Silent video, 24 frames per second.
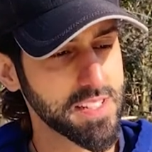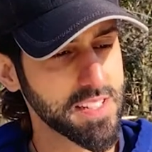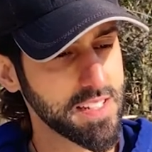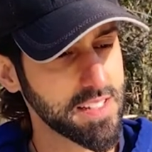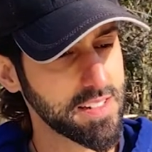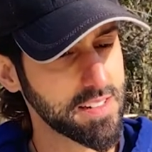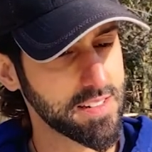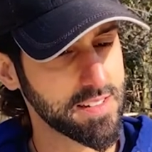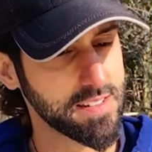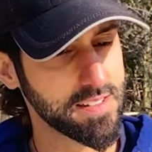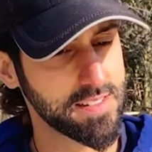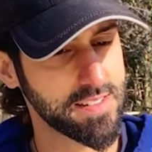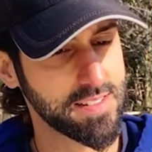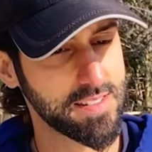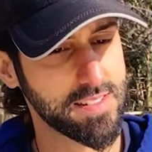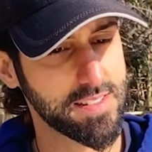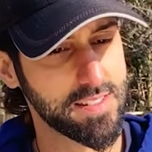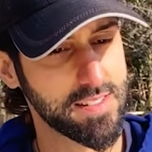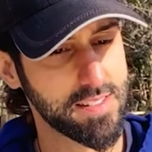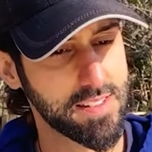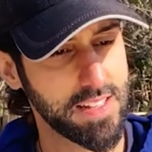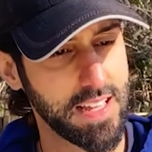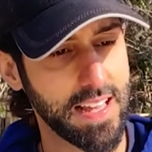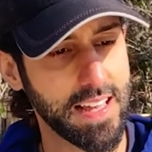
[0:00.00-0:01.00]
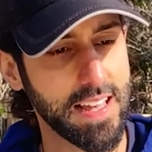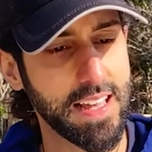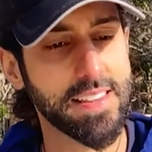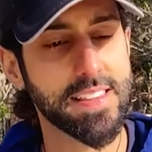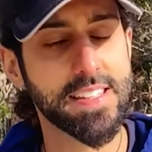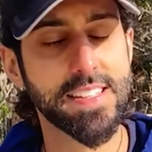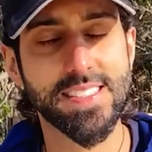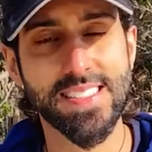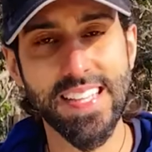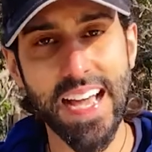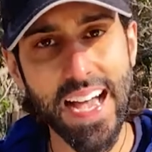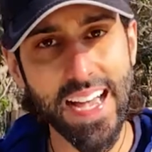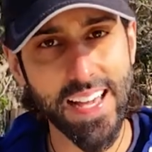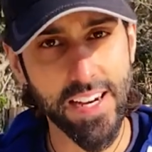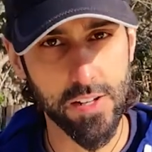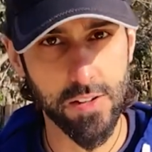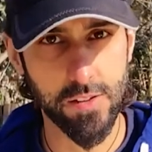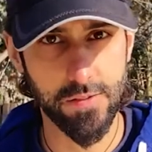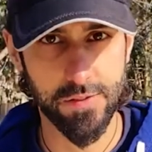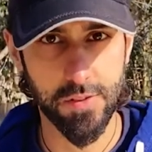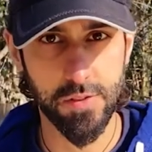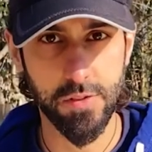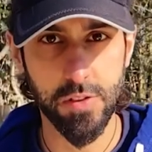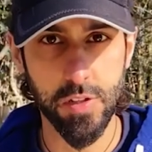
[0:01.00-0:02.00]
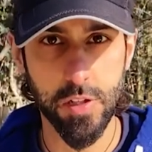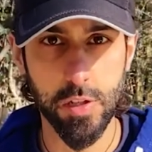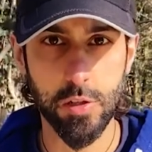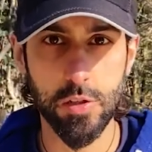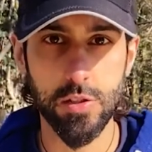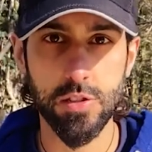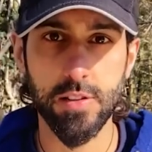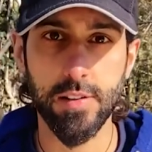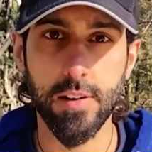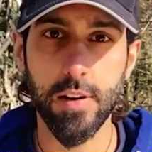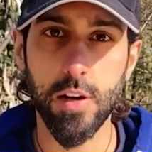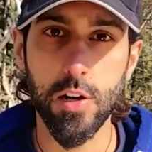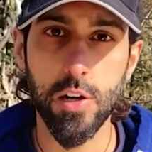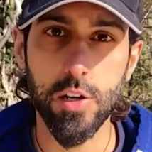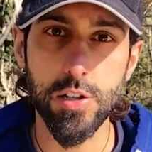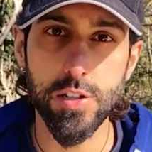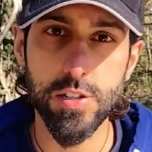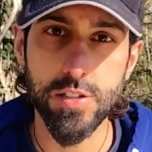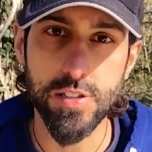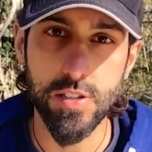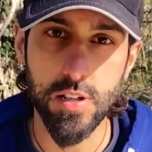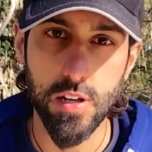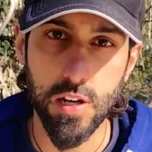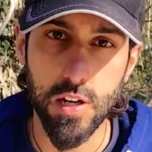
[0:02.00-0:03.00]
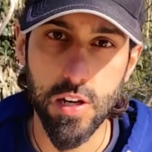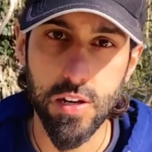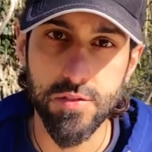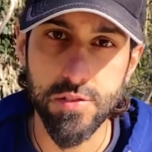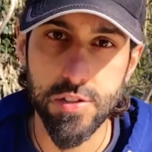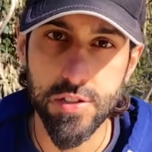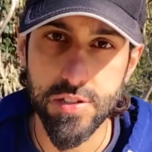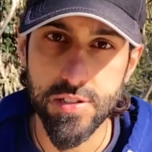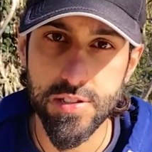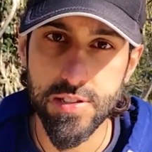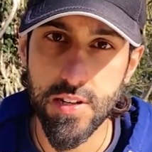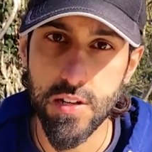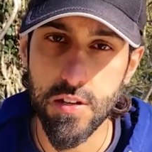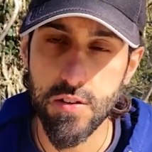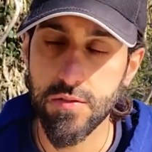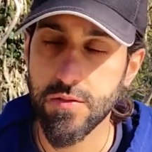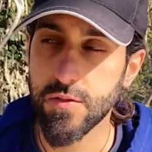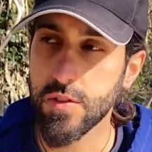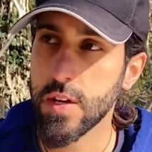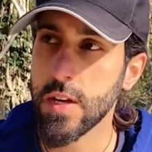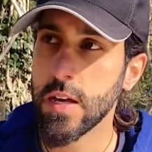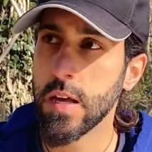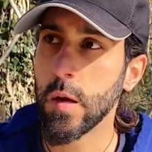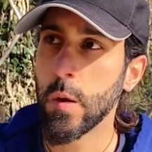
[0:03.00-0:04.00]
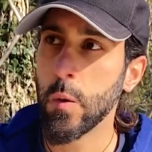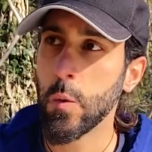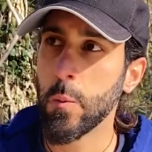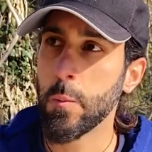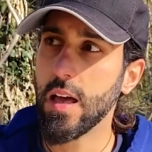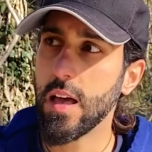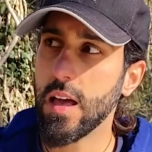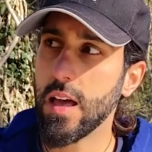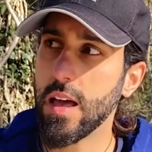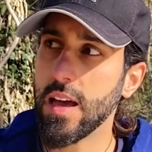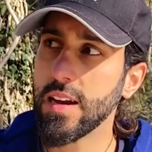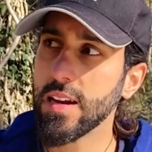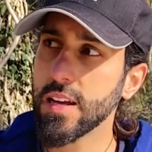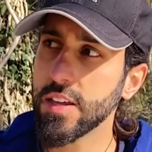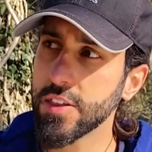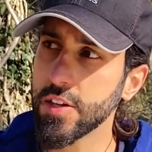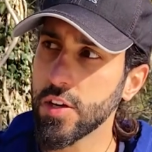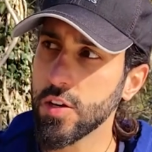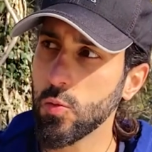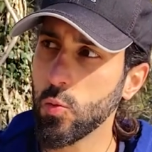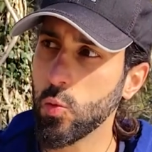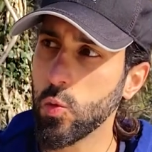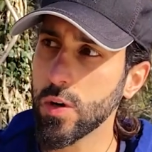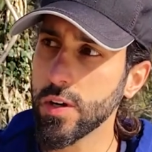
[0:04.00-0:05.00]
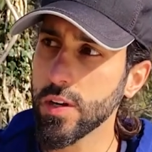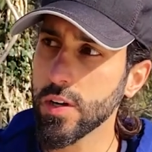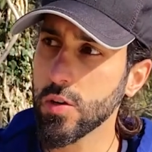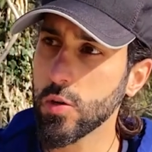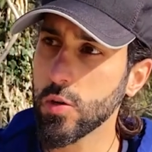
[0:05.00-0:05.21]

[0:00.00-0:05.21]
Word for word: thinking, and the title of the video is Learn to Love Yourself. And I thought, what